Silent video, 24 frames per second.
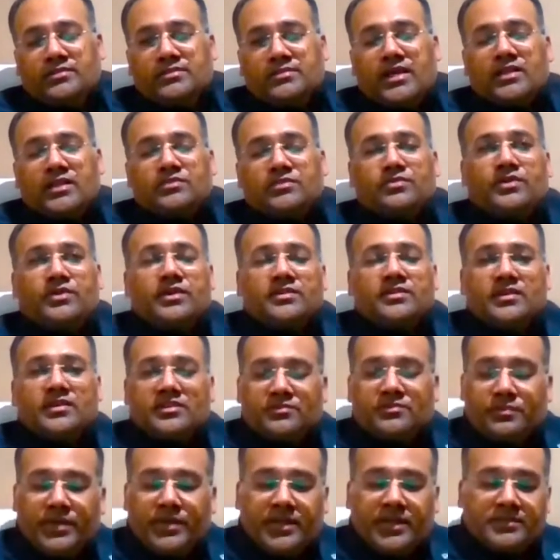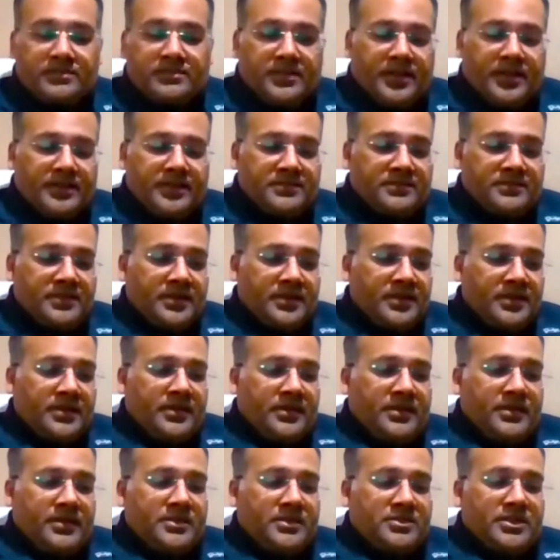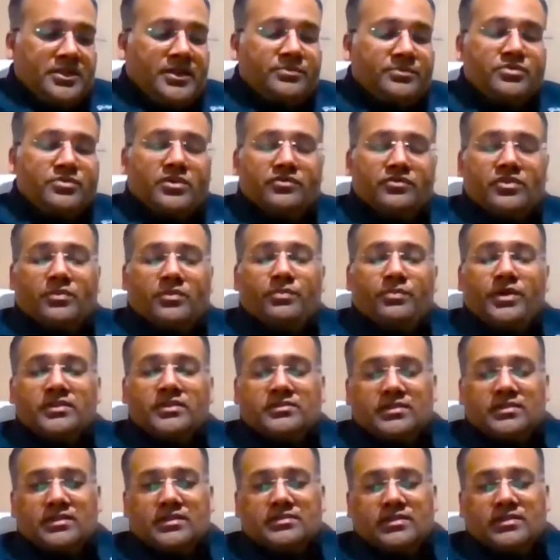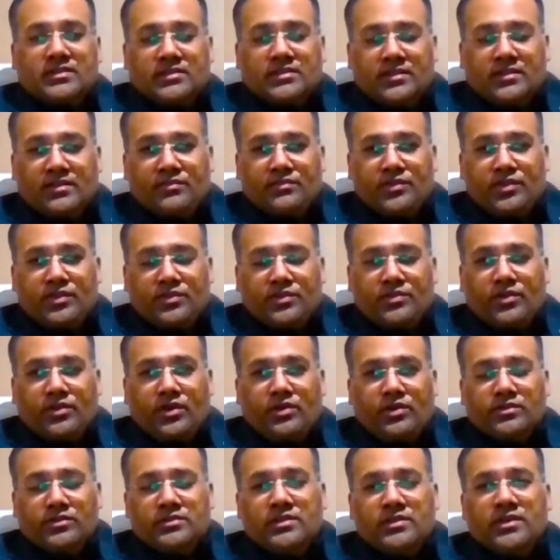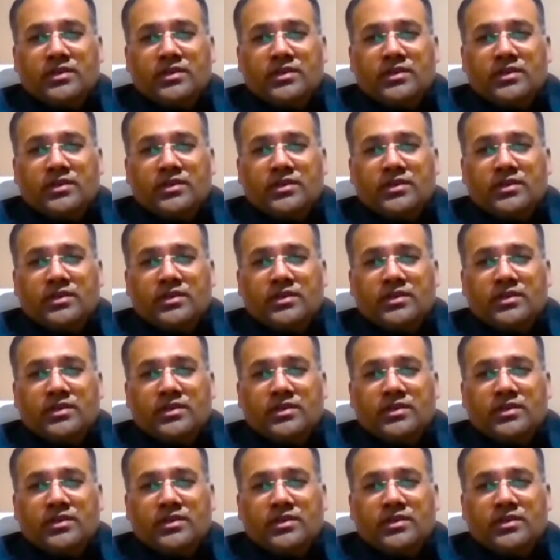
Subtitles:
That's where the space is in terms of the business and the revenue growth.